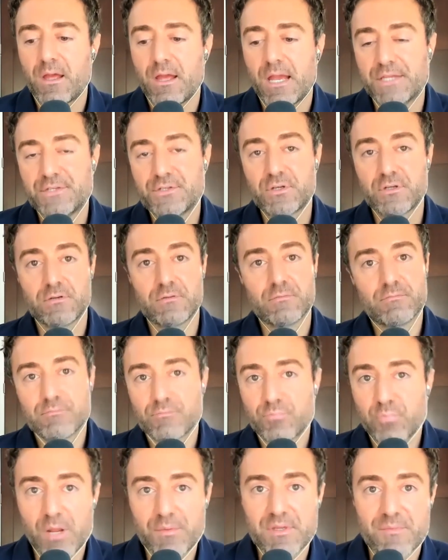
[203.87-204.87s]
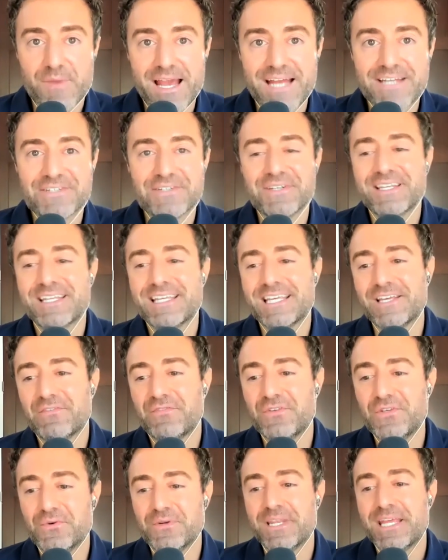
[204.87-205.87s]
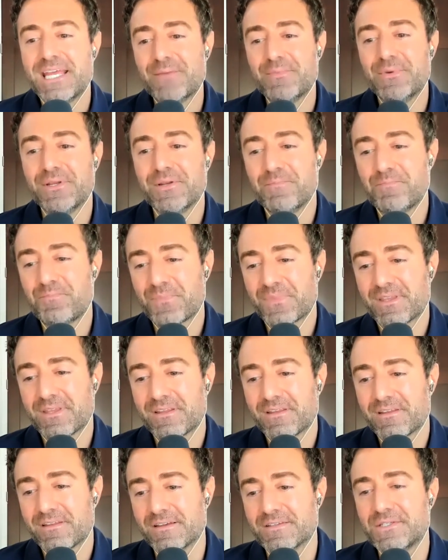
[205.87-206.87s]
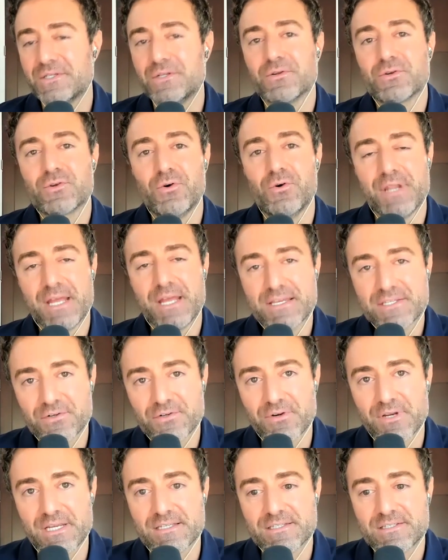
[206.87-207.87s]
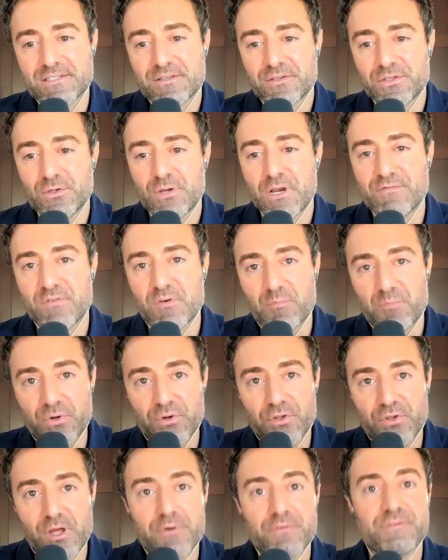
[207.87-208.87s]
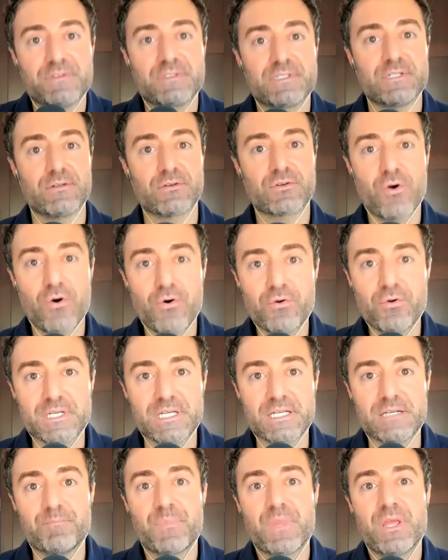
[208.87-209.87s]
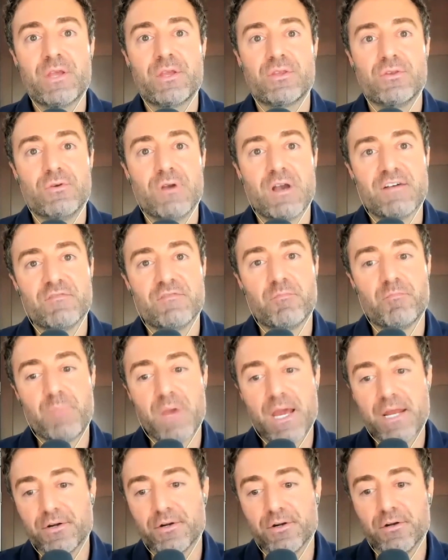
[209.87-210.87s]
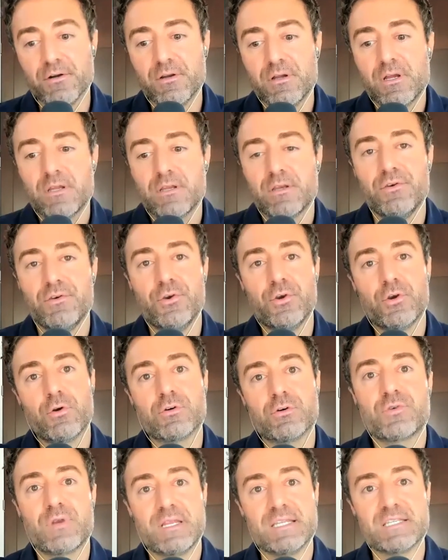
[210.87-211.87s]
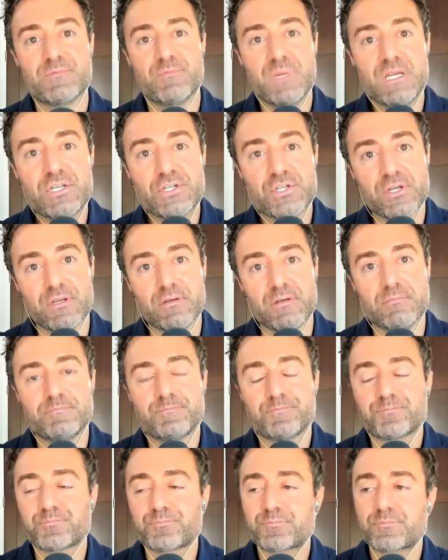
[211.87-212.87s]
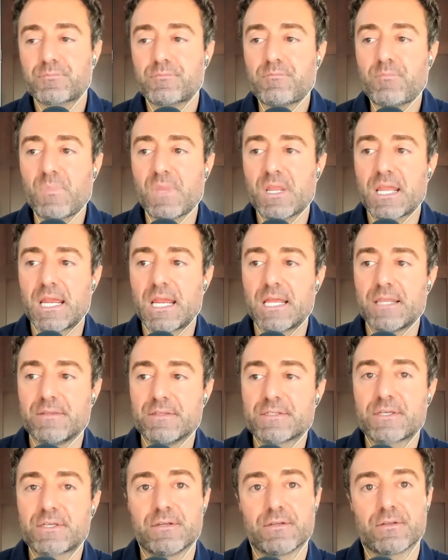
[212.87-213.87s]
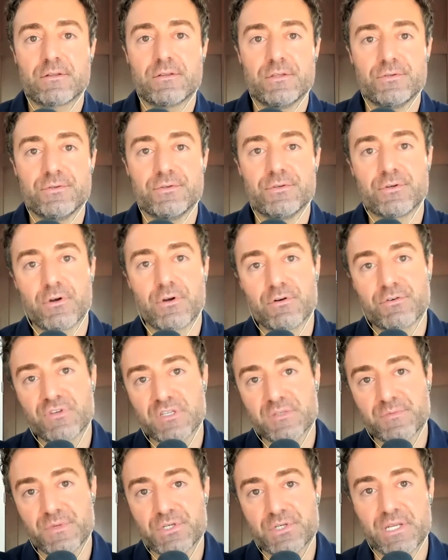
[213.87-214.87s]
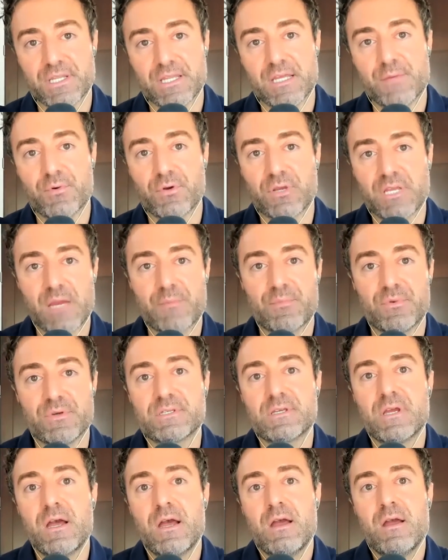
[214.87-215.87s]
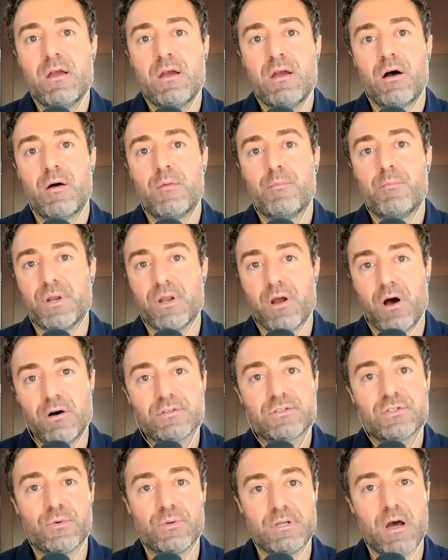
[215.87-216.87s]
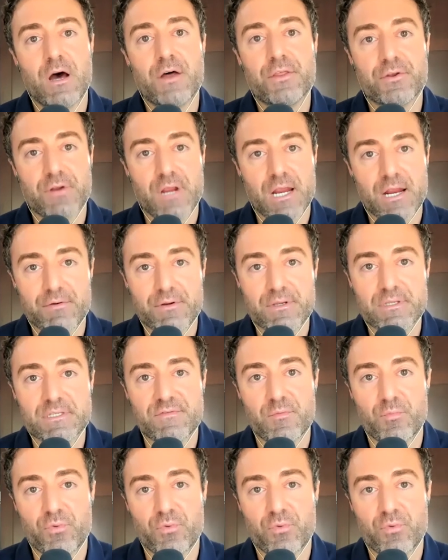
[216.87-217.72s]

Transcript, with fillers: as you can probably imagine, if you inhibit acetylcholinesterase, you have a buildup of acetylcholine, you have better neurotransmission, and this can include neurotransmission in the hippocampus, but also in other areas of the